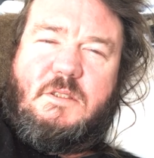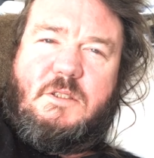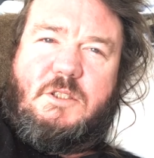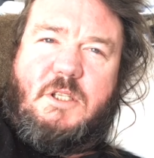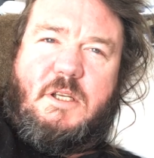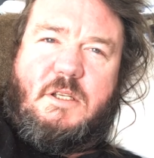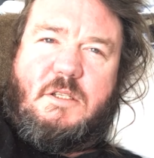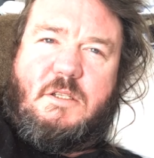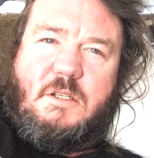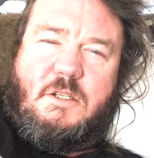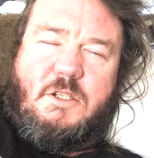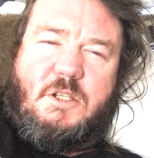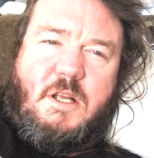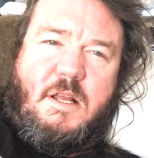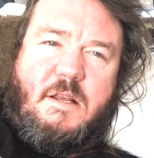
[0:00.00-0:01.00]
she has to
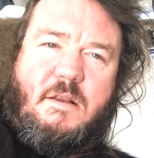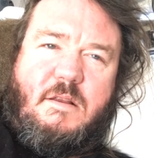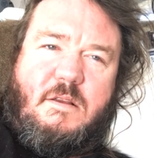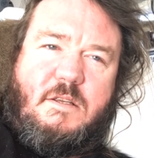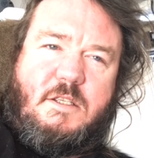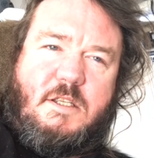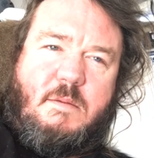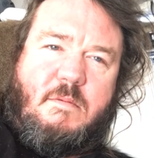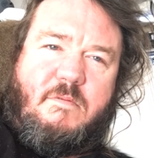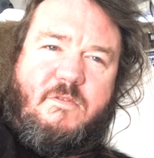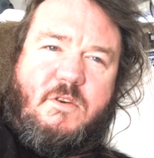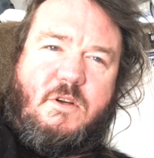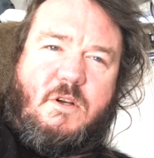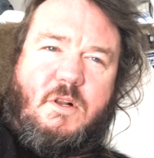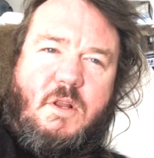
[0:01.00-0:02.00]
shed some of
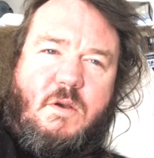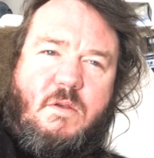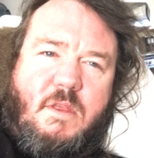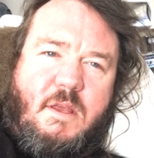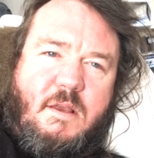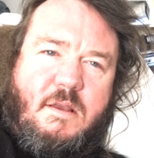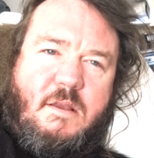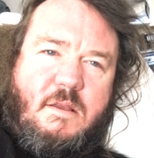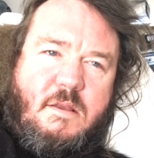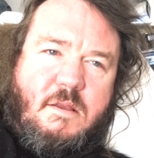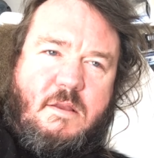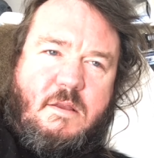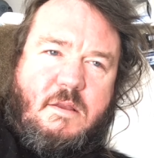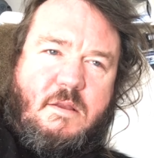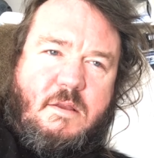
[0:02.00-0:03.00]
her clothing
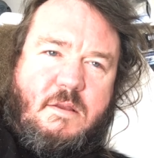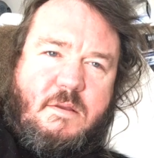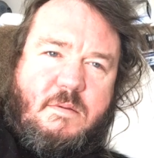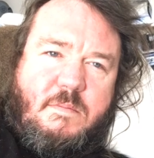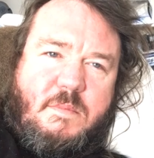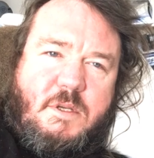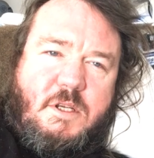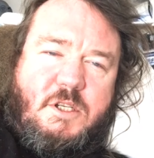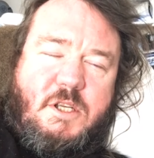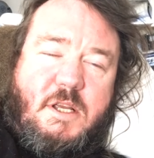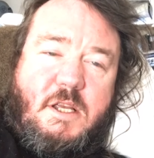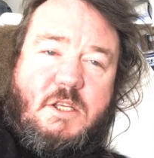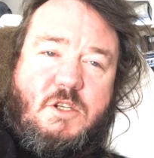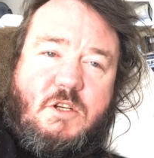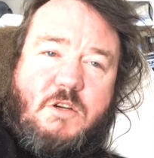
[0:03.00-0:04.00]
because she
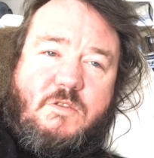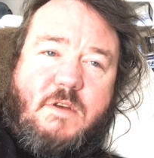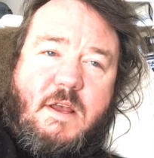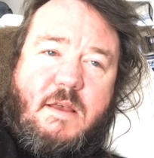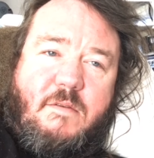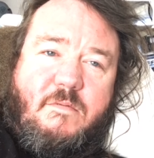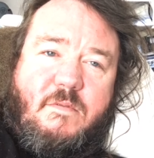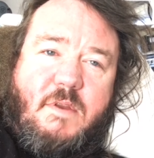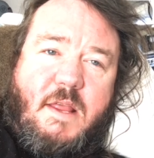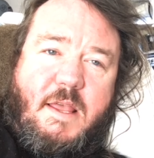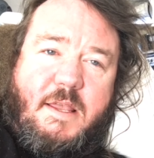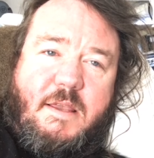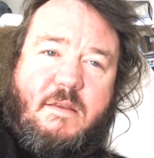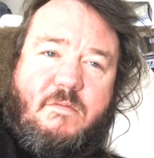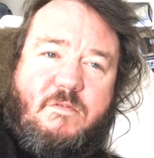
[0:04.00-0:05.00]
has to arrive
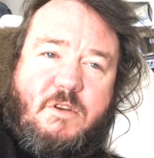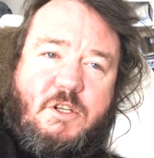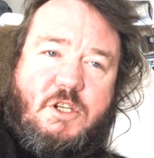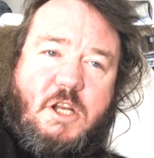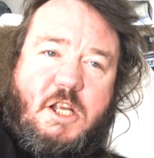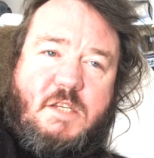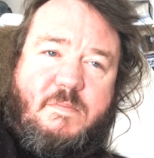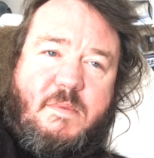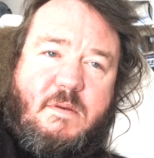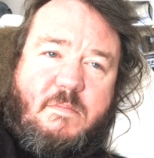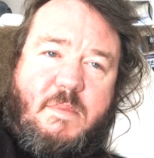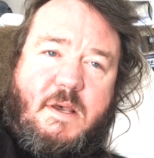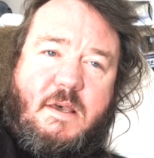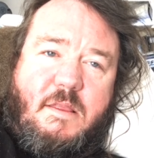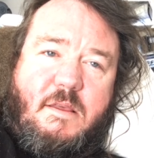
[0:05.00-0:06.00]
naked for
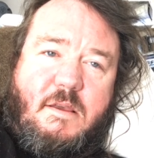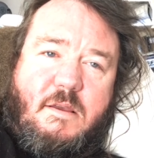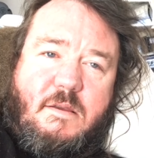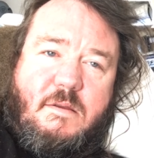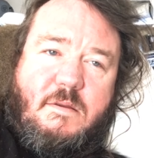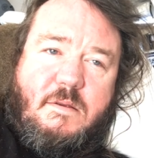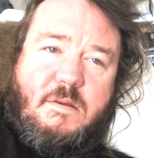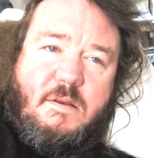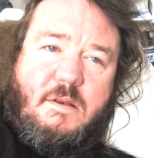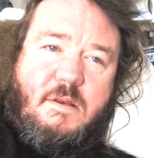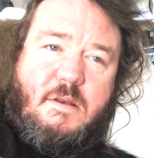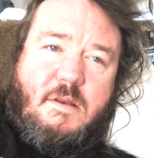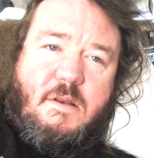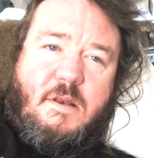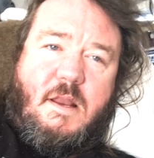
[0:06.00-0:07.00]
judgment by the
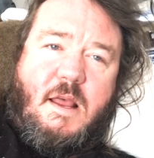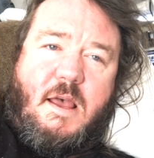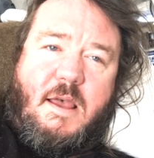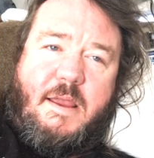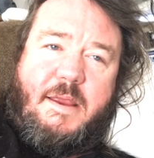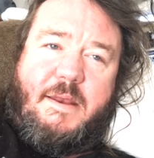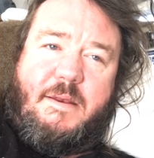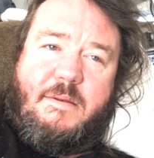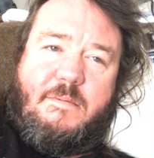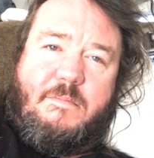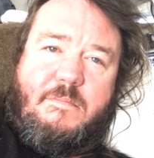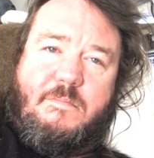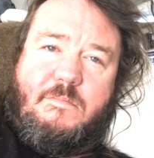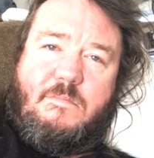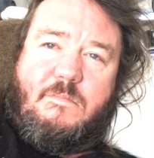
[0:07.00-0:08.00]
nine
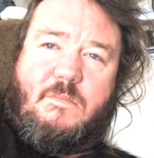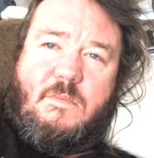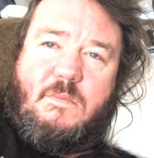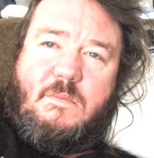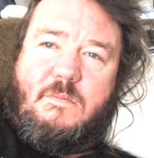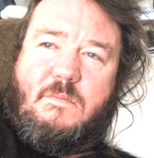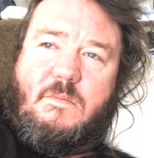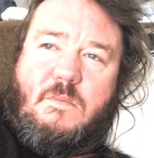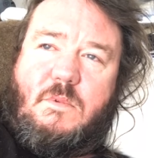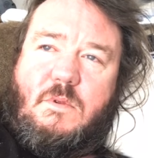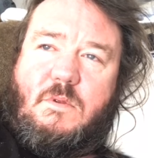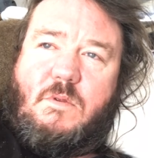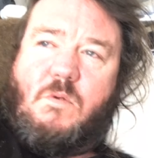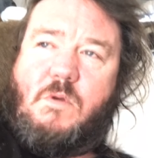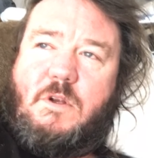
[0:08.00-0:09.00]

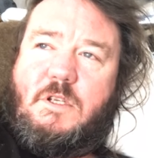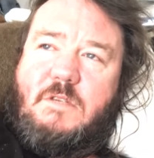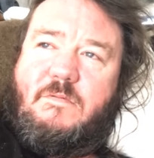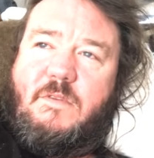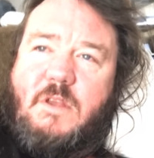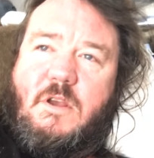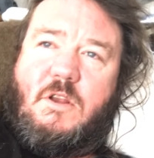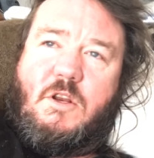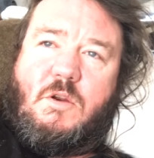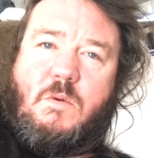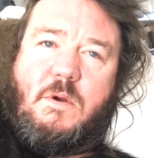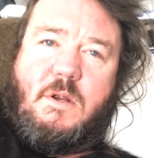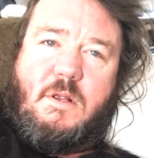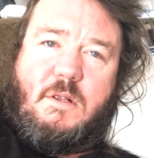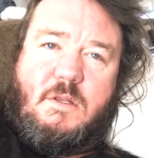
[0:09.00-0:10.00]
lords of the
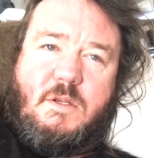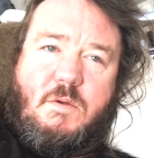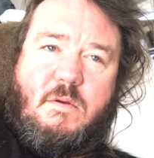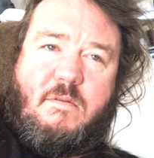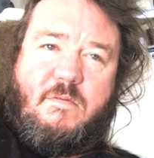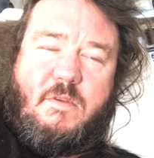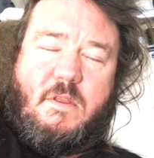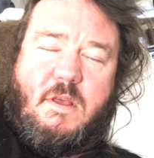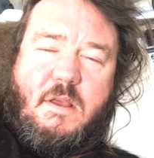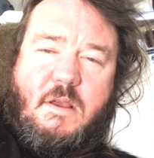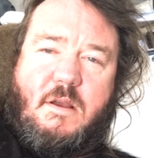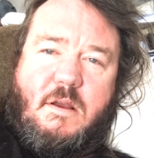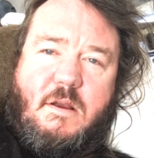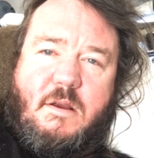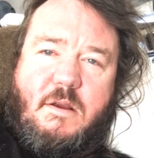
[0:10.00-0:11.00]
underworld, whoever they
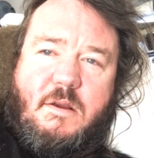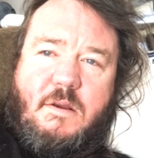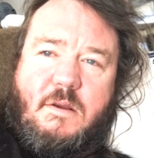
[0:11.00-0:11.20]
are